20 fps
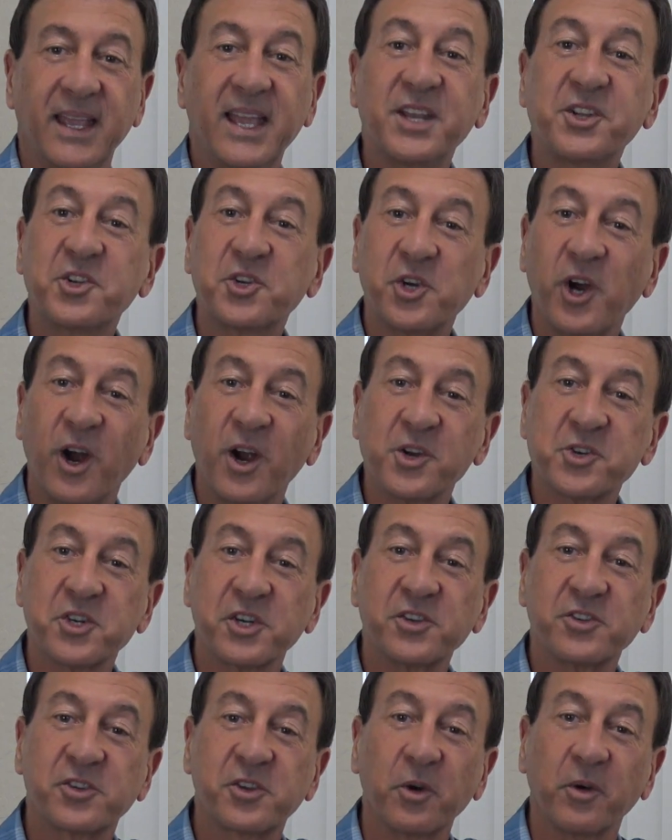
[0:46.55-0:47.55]
It
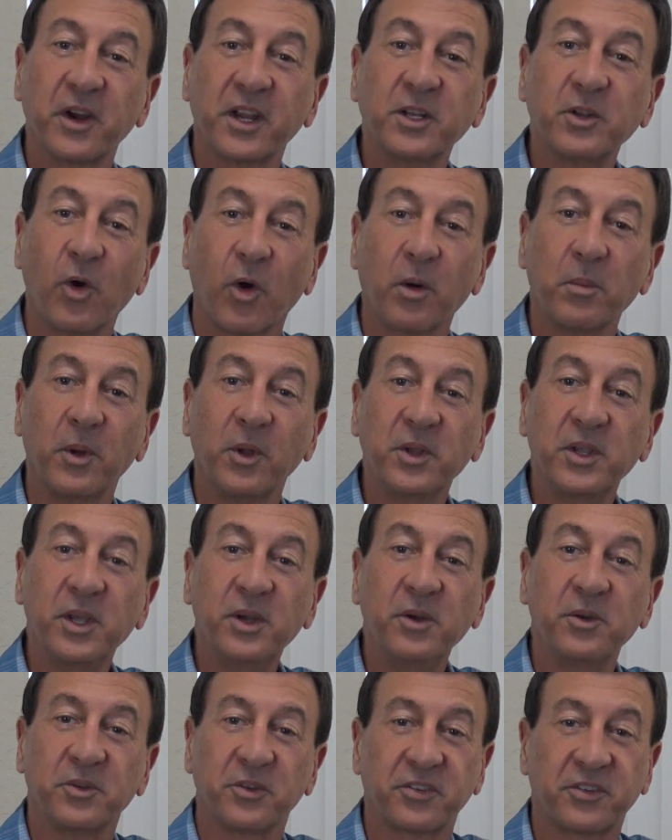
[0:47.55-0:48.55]
charges during normal
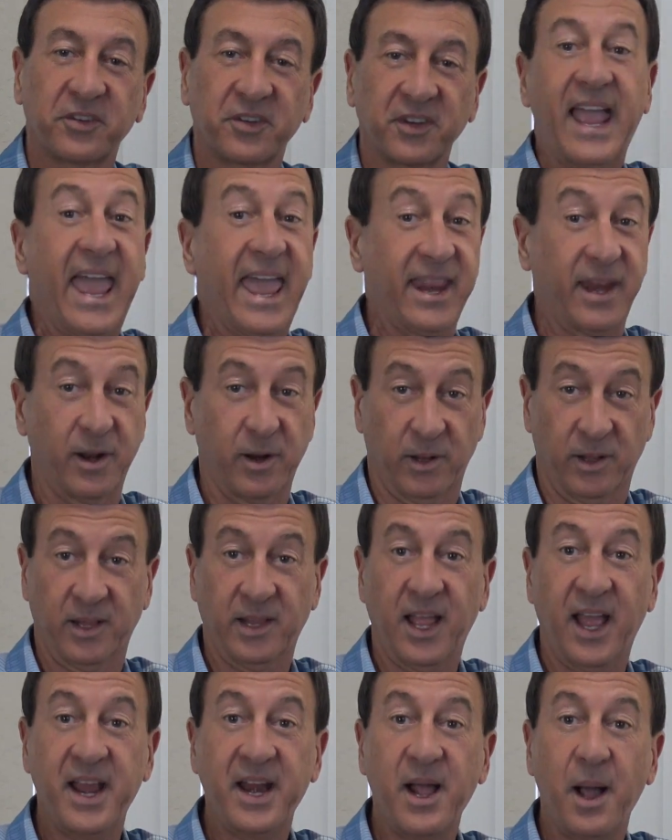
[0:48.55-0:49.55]
use, and it'll
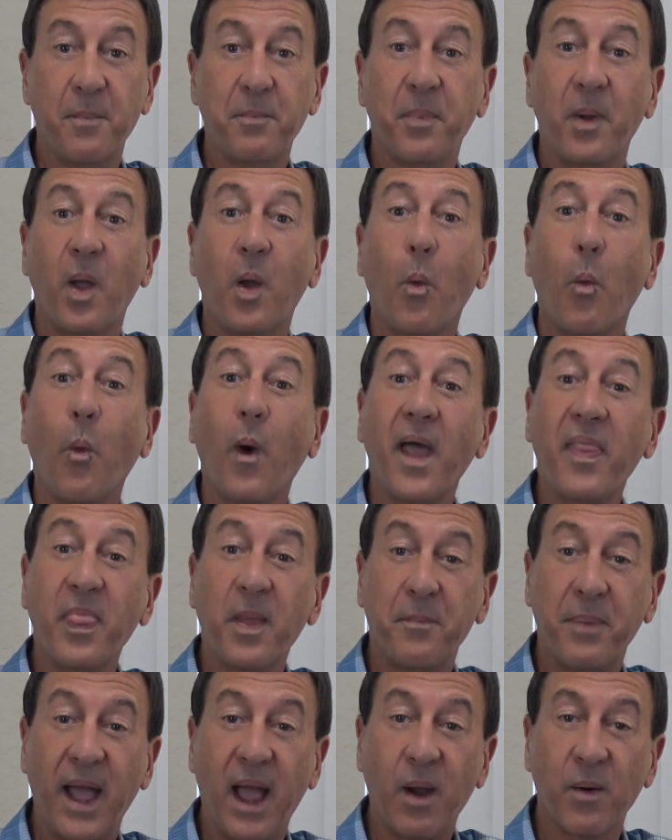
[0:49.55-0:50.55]
light up when the
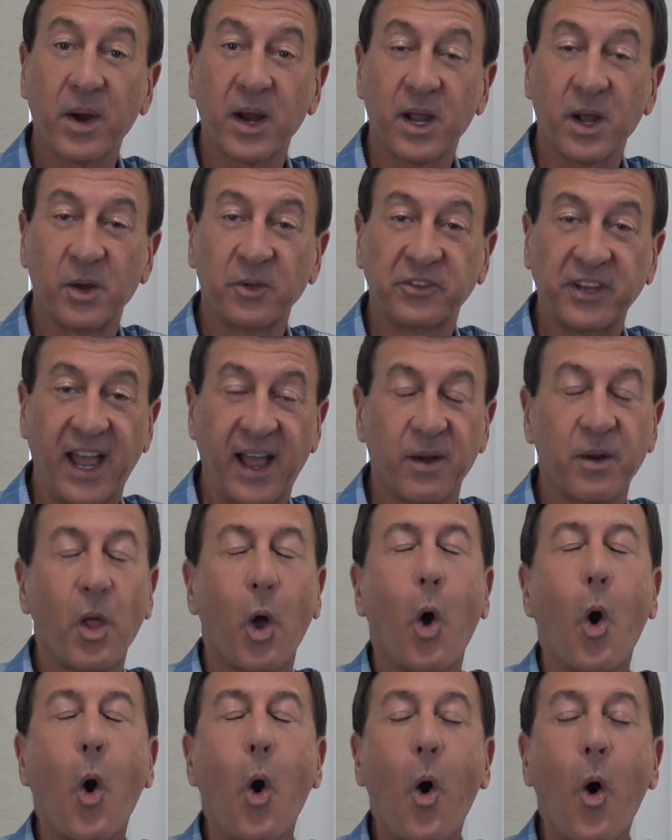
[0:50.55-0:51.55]
power goes out
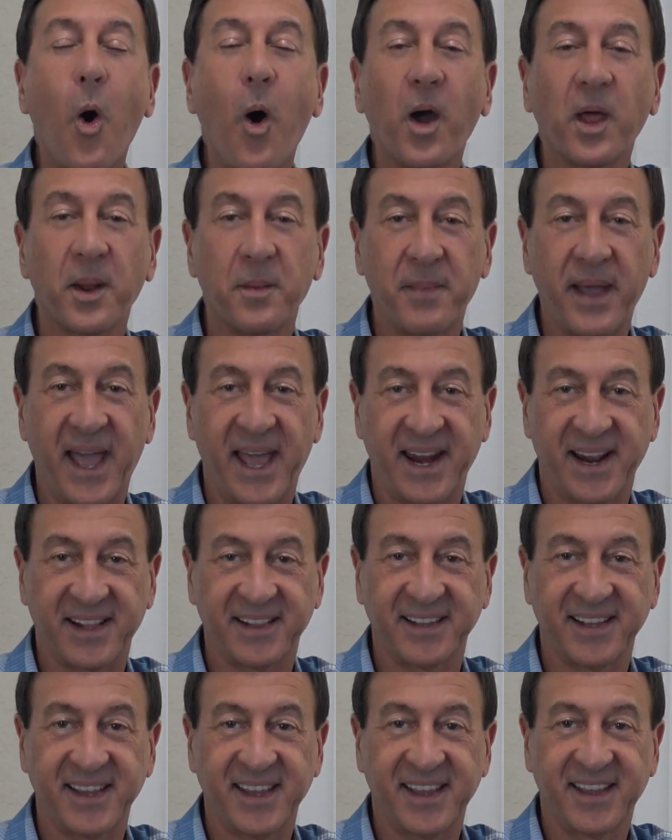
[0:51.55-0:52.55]

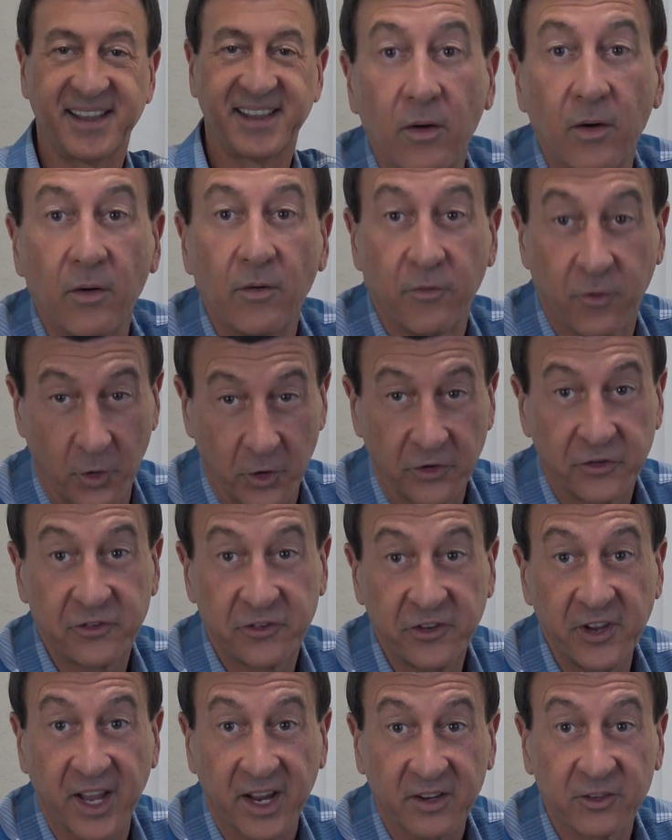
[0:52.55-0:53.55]
automatically for
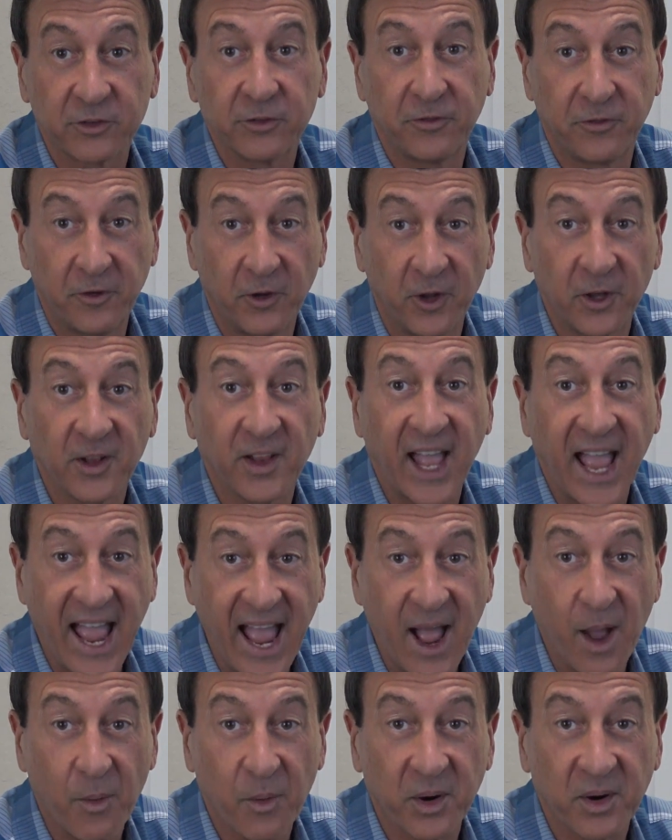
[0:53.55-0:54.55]
6 full
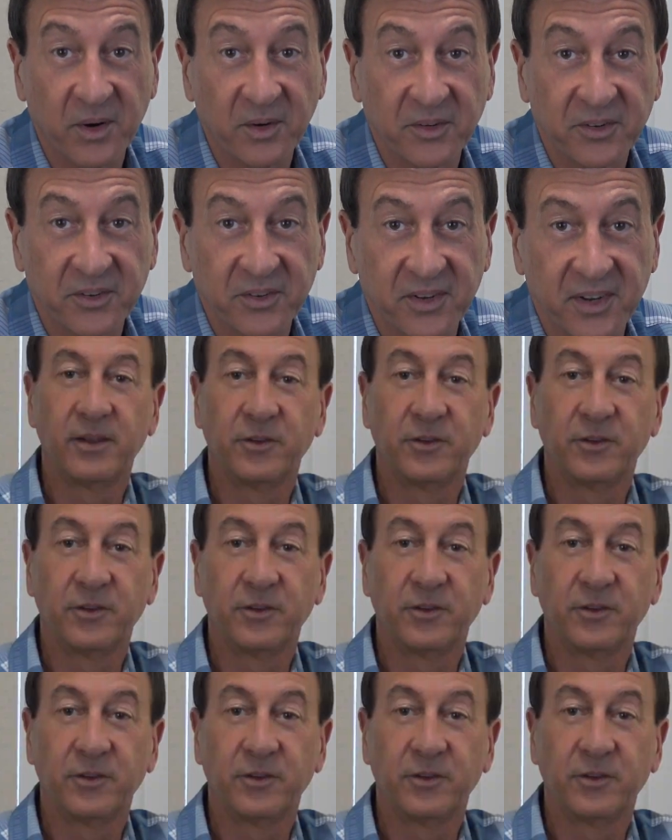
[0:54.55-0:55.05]
hours.